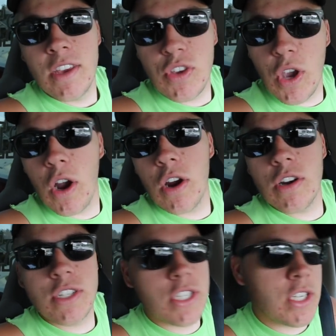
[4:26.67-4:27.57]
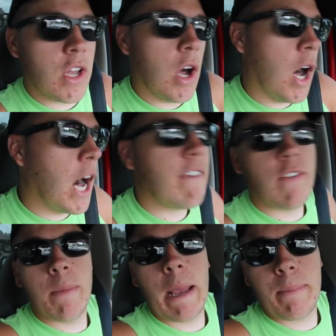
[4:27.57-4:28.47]
yards
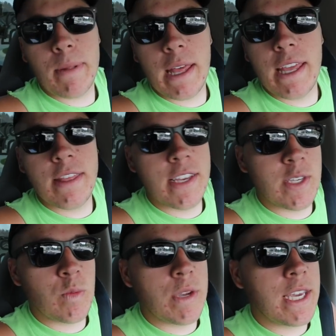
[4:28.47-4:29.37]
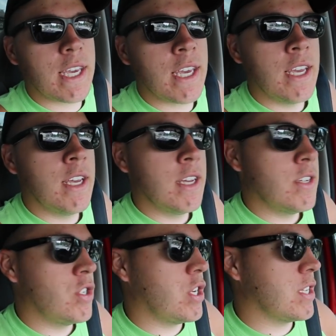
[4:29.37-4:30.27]
off of my plate this week,
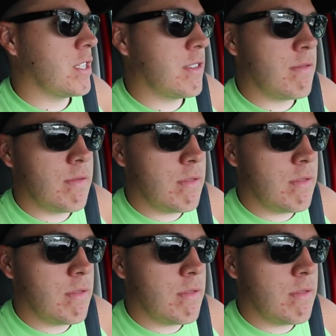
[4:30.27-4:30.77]
just,